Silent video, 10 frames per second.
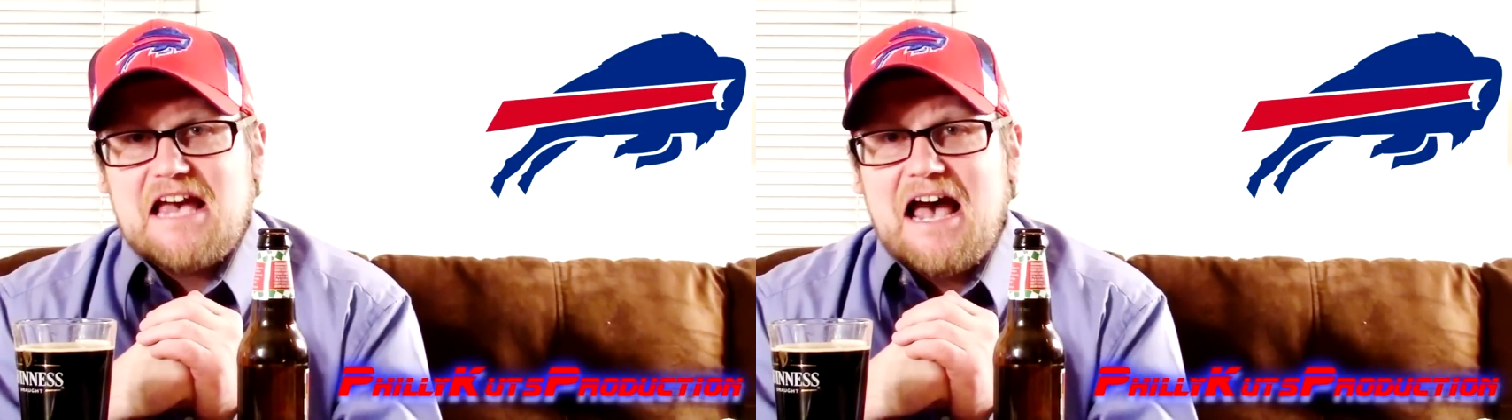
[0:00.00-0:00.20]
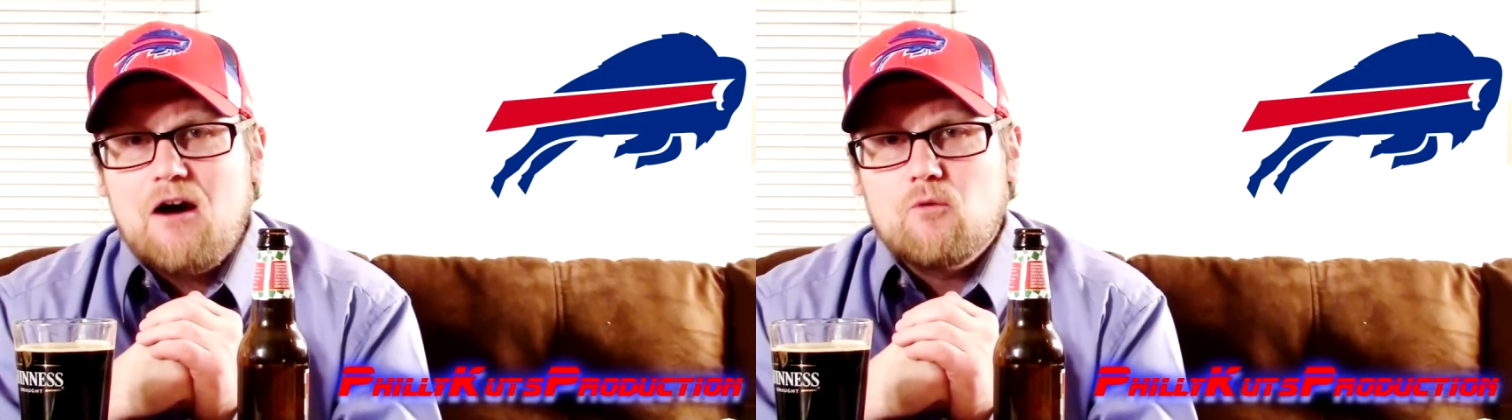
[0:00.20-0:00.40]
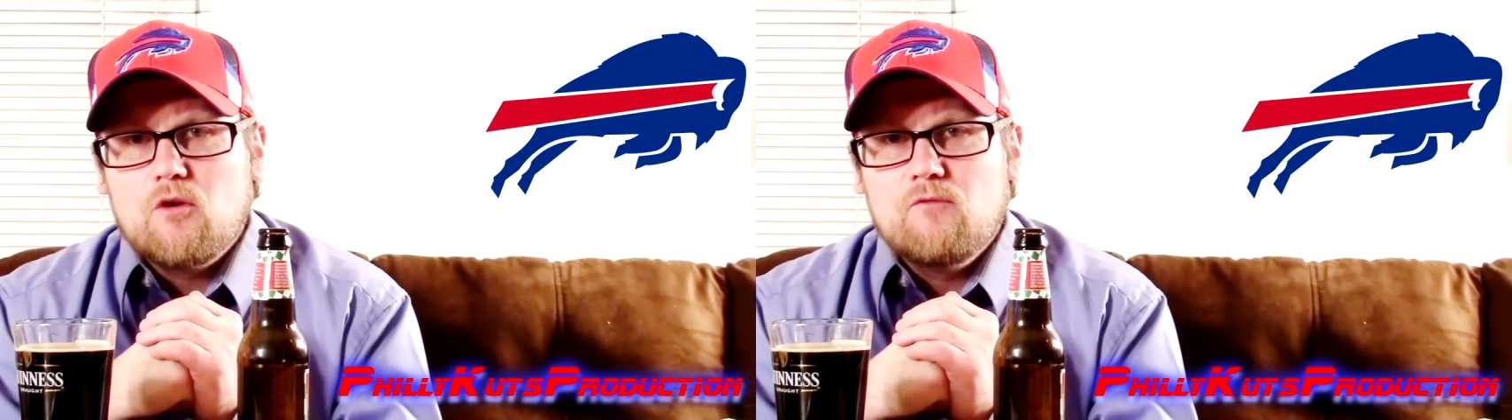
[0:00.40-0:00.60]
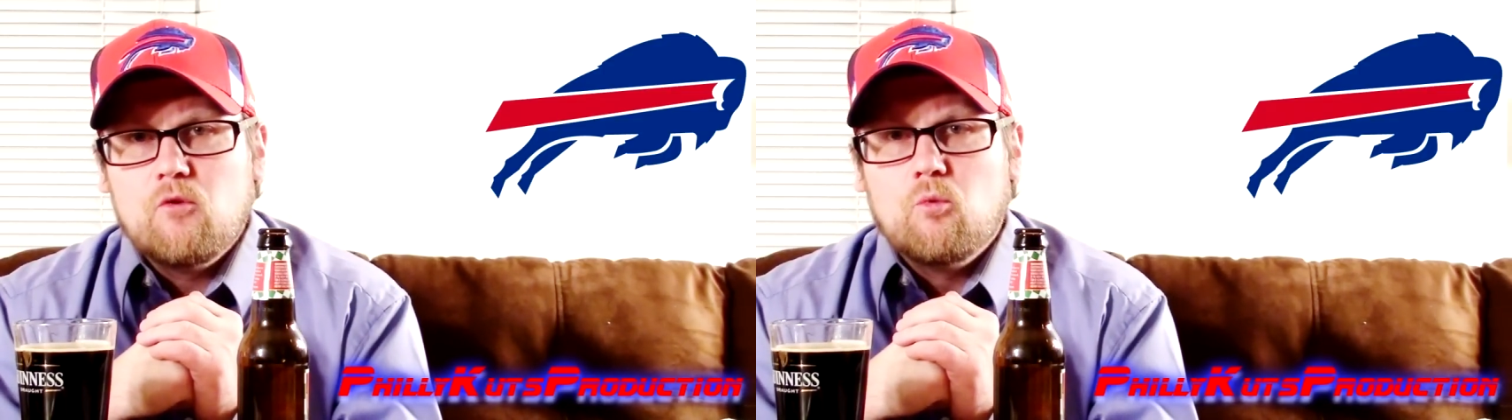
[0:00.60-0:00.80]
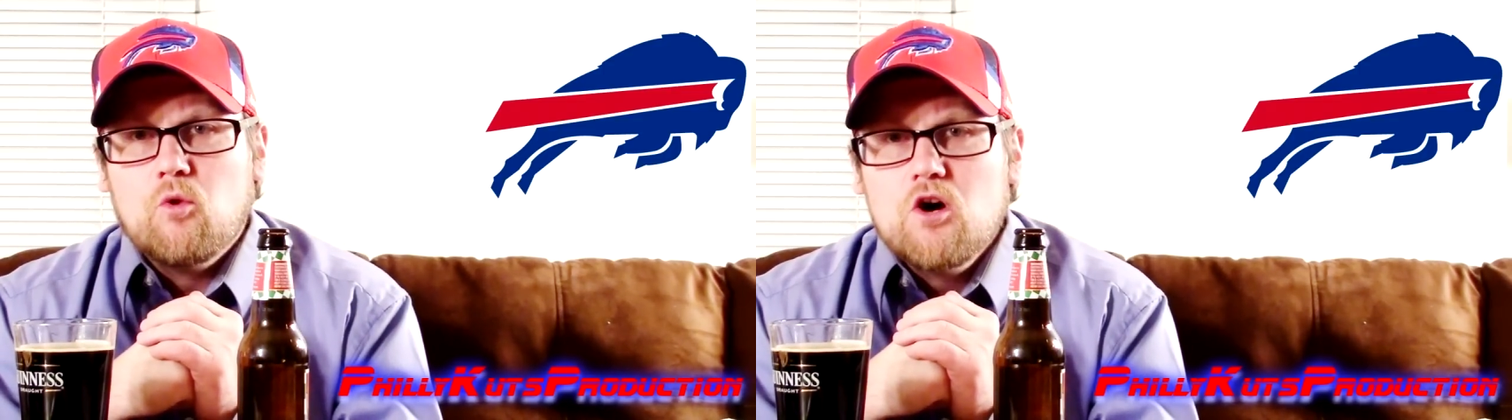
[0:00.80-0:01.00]
out of the
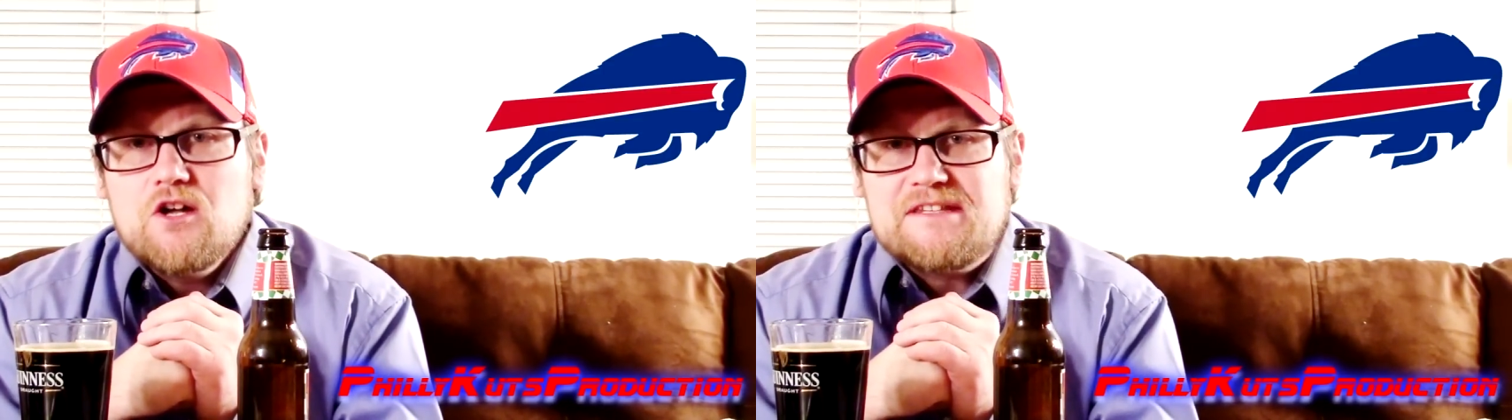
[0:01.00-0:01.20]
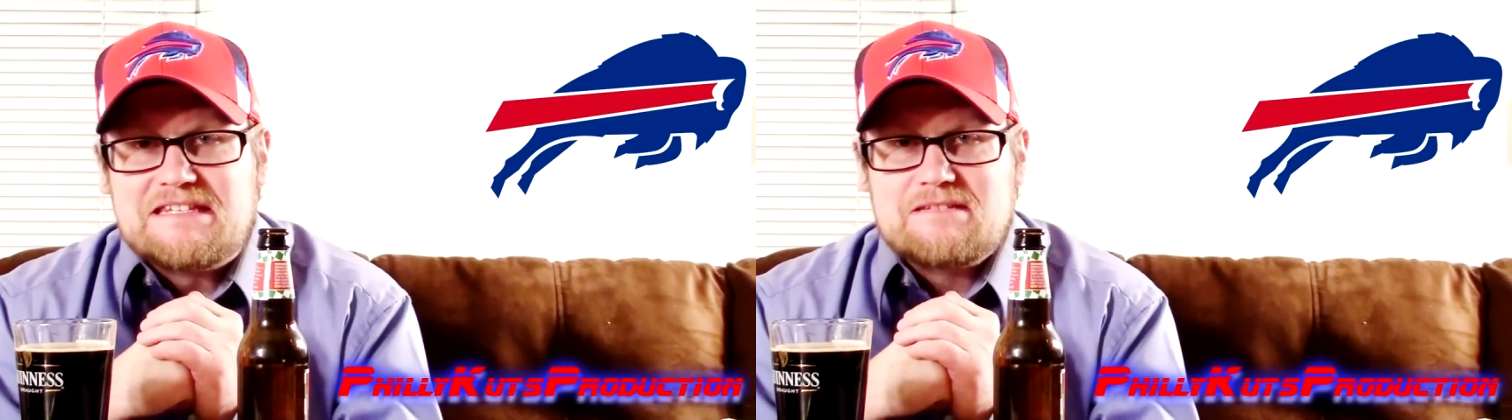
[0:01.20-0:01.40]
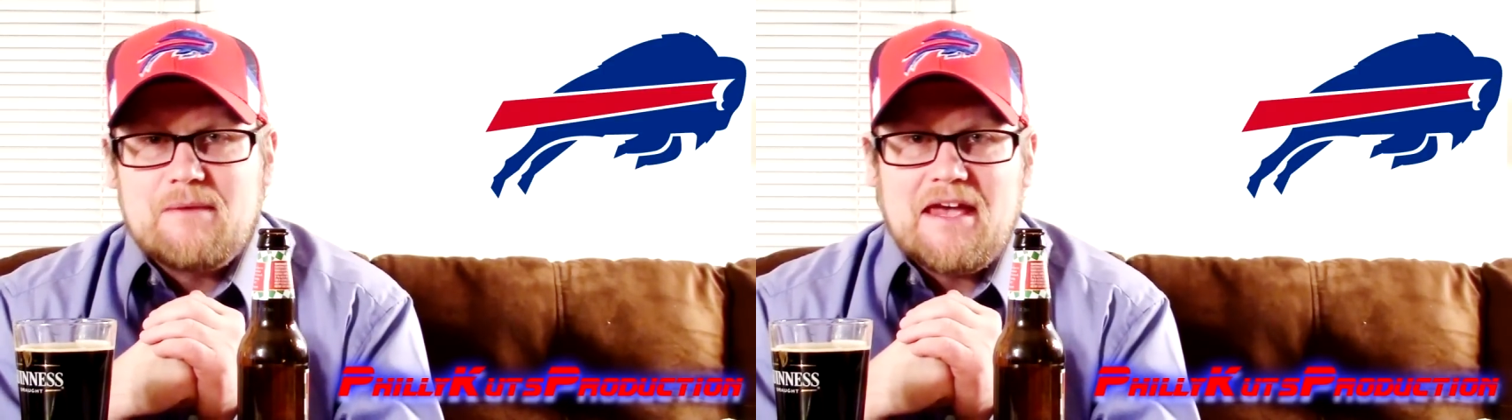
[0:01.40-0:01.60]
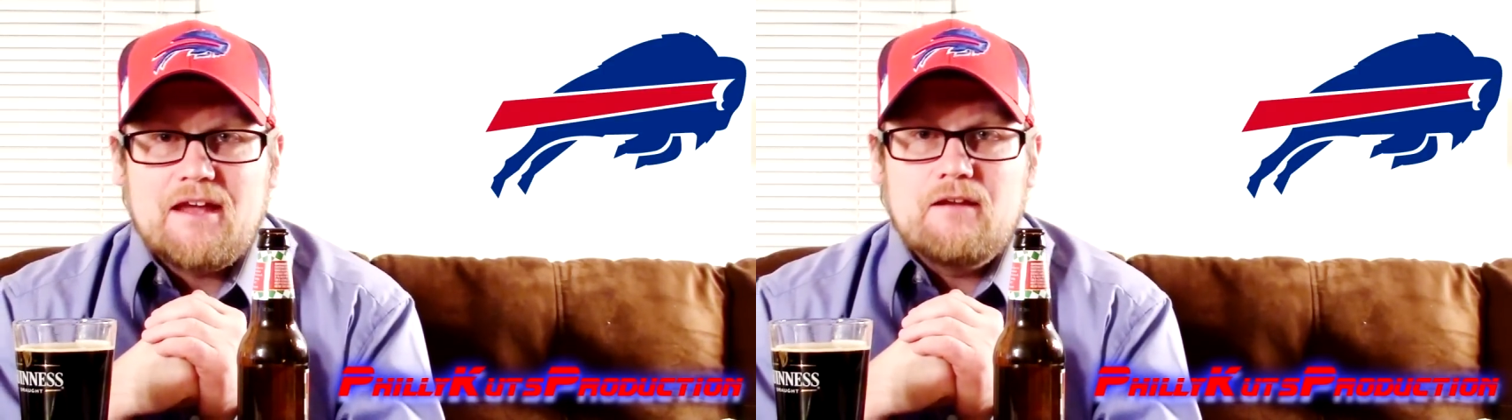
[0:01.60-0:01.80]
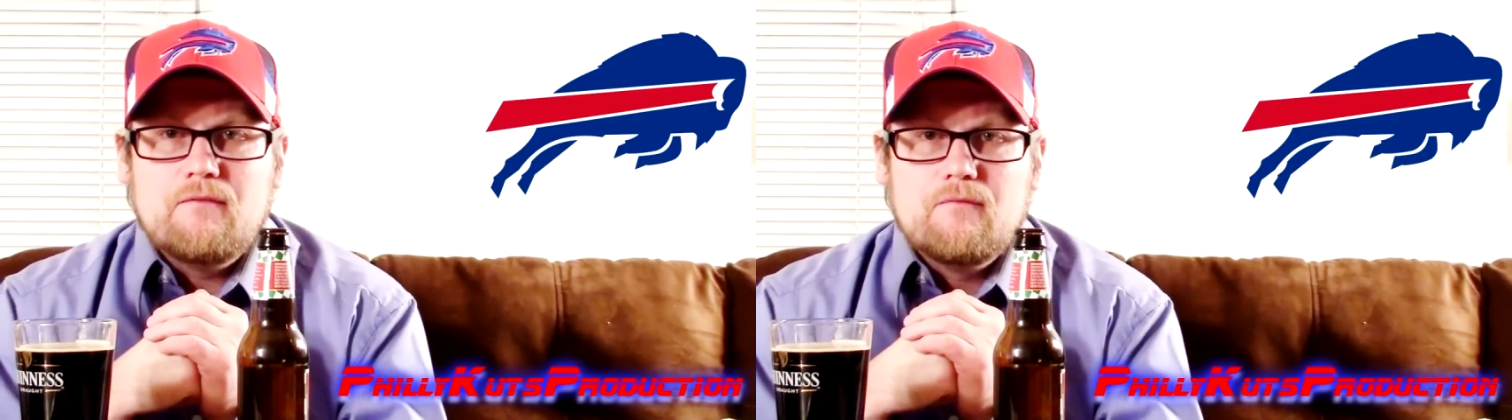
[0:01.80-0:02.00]
woods, man.